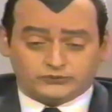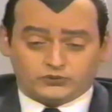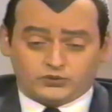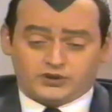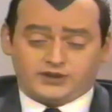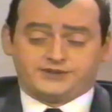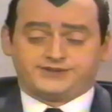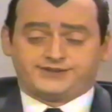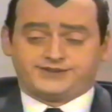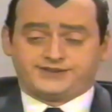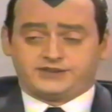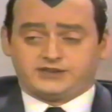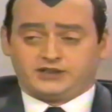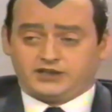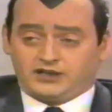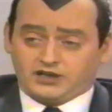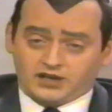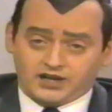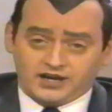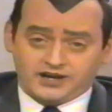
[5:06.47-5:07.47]
once
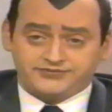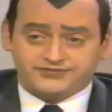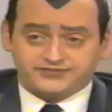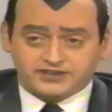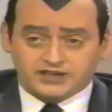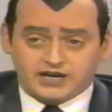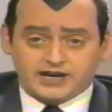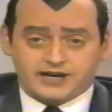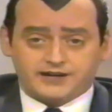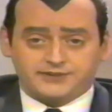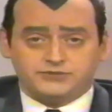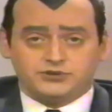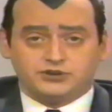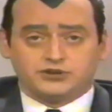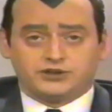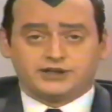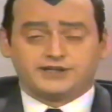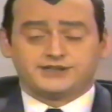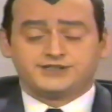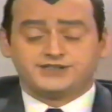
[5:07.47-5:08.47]
in a lifetime
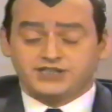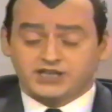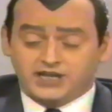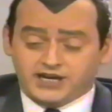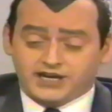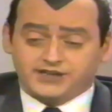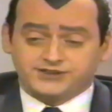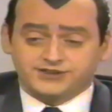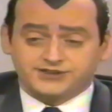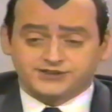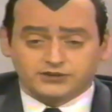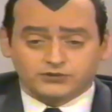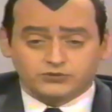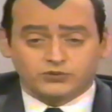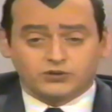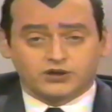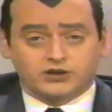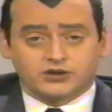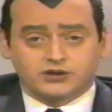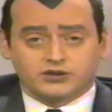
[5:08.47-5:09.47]
you get a chance
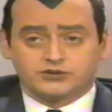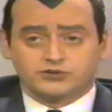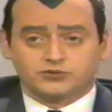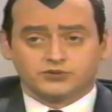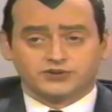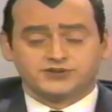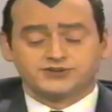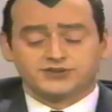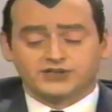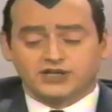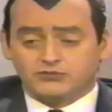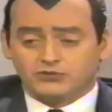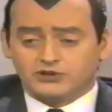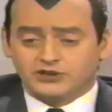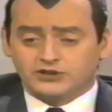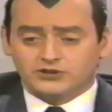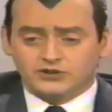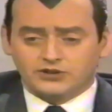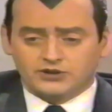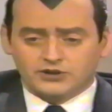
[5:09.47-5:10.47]
to work with
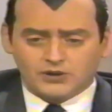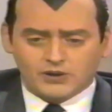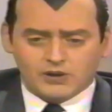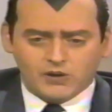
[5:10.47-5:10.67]
someone